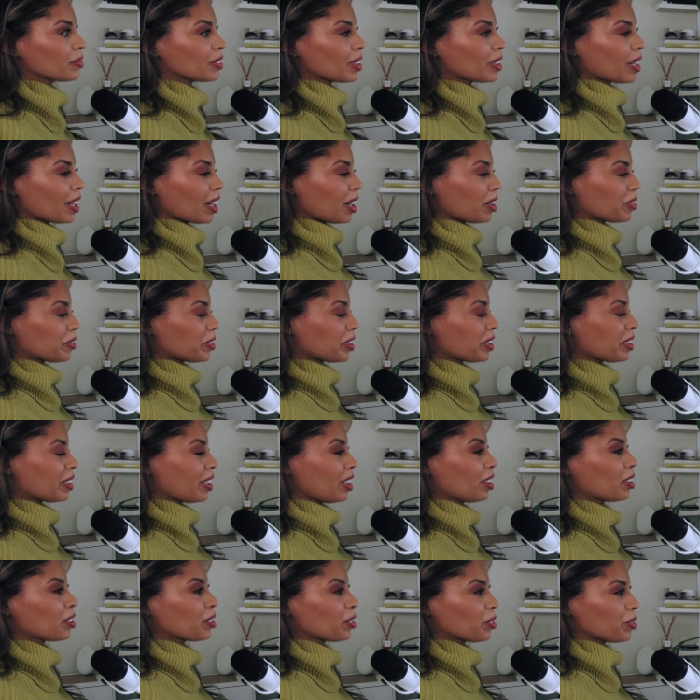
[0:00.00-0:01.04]
Yeah, well,
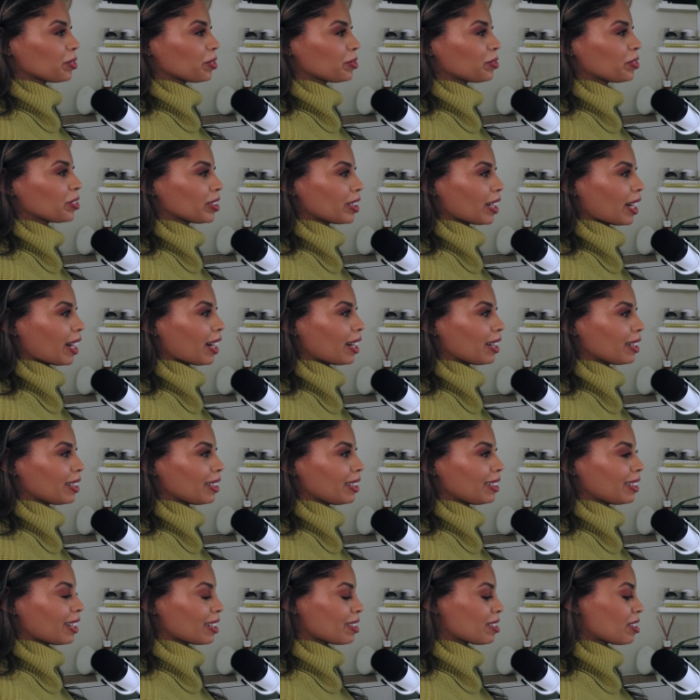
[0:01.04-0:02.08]
thank you for that.
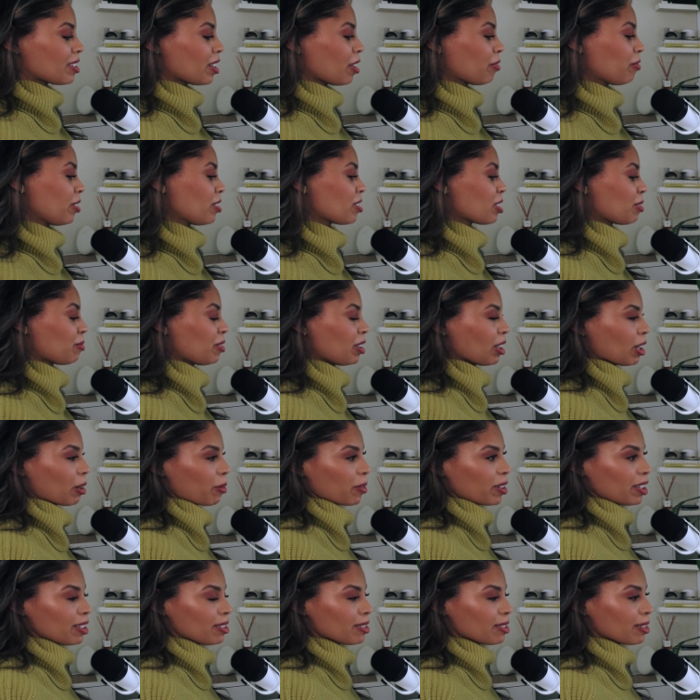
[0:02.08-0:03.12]
And that's definitely something I'm
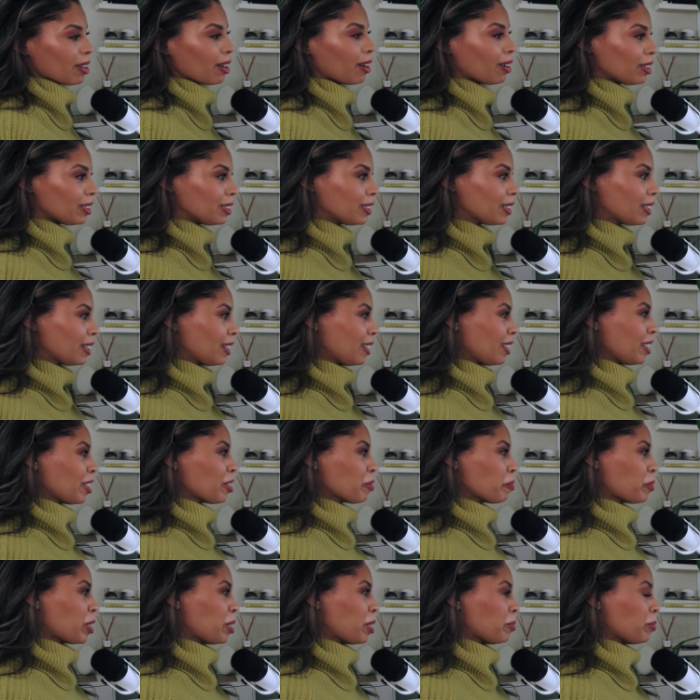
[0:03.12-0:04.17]
going to tell
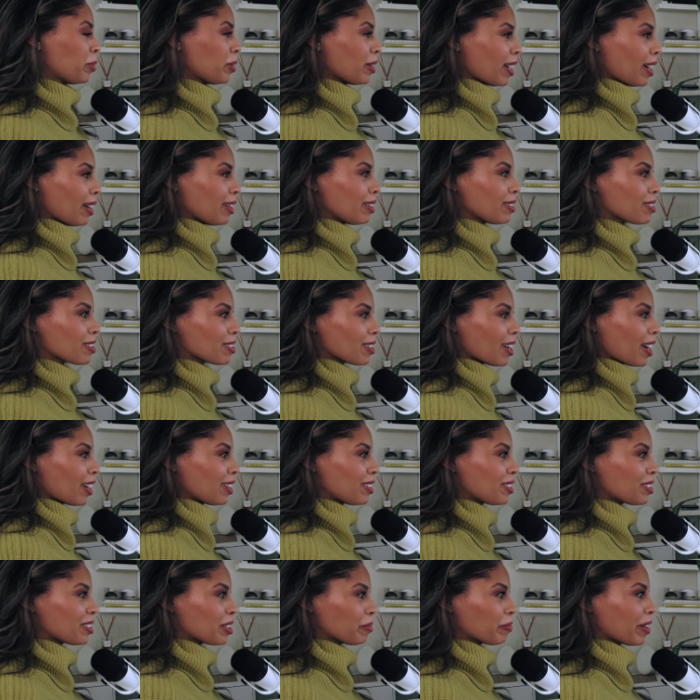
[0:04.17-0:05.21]
people that slide
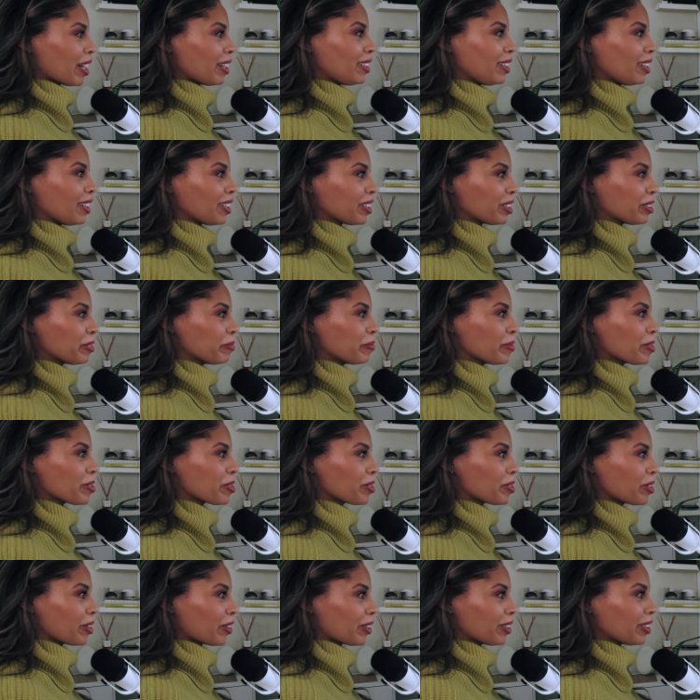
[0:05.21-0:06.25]
into my
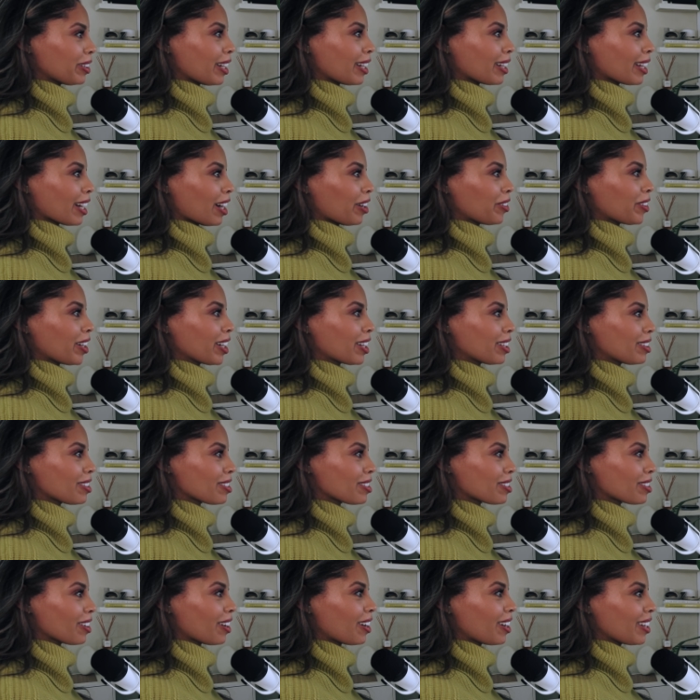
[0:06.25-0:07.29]
DMs. They're like, how do I get
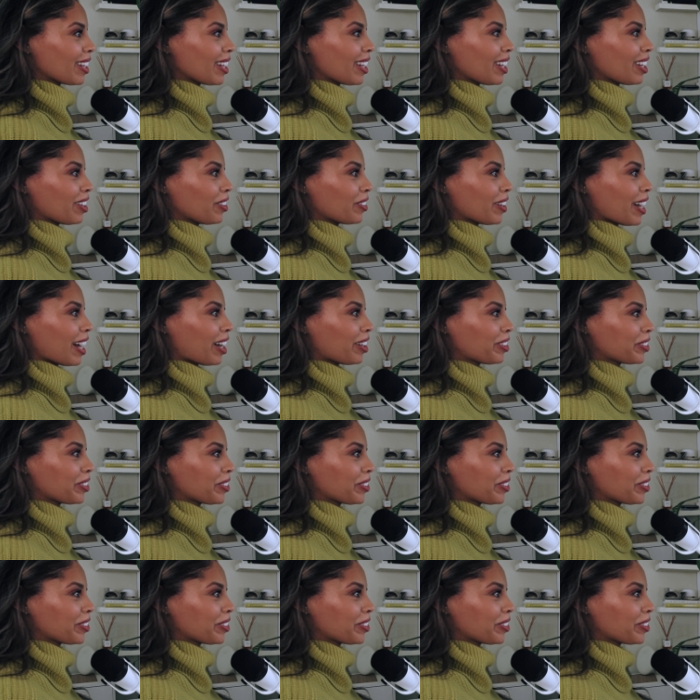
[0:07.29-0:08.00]
started? Or